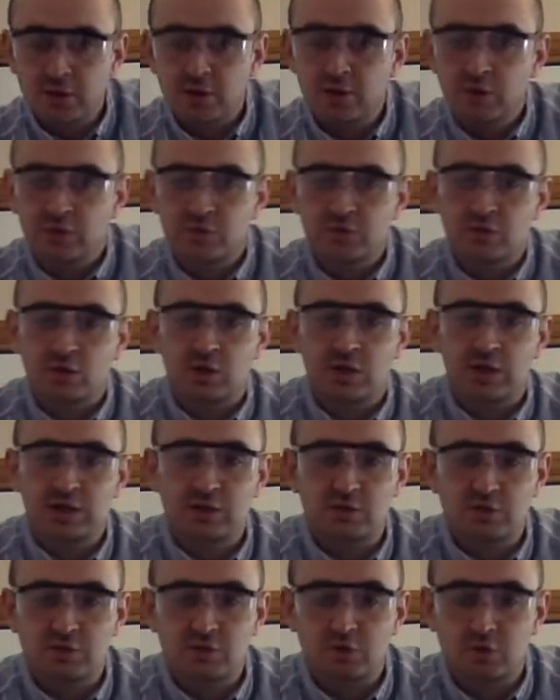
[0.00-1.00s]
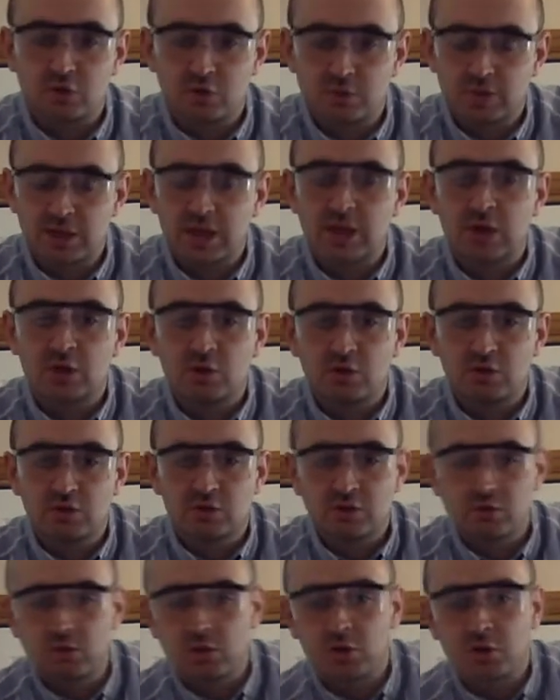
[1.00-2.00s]
solids forming,
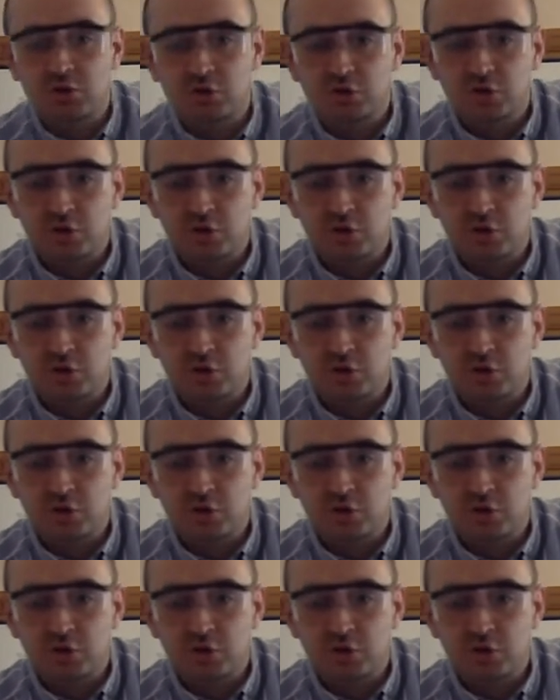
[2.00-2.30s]
also known as a